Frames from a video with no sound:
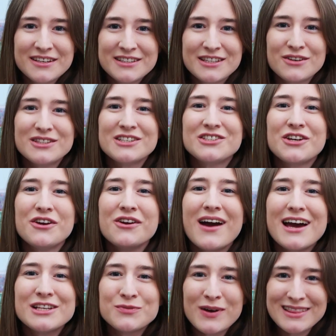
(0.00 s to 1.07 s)
So to show you
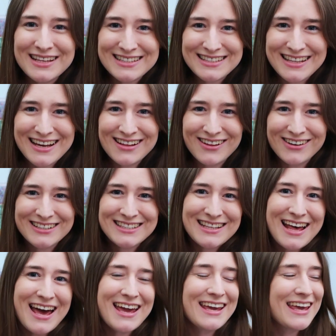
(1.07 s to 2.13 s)
guys what this thing looks
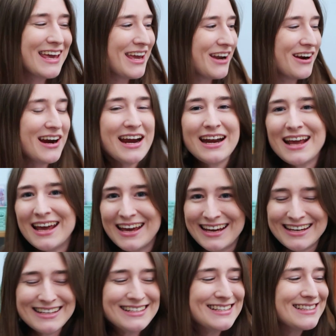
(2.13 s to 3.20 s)
like, here it
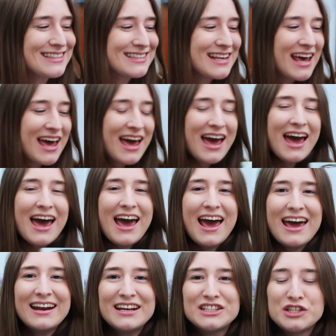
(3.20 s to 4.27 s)
is.
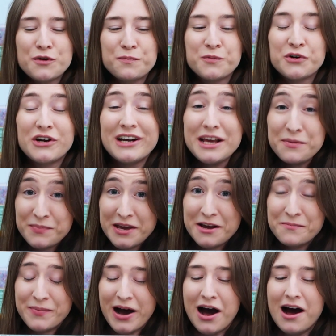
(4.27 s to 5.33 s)
And it's a pretty
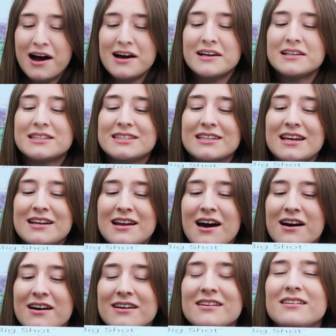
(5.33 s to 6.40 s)
big box,
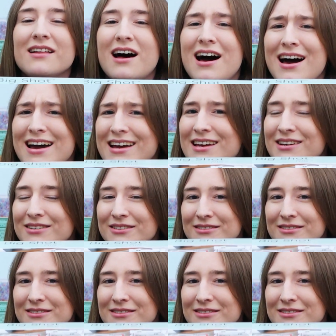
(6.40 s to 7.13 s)
not gonna lie.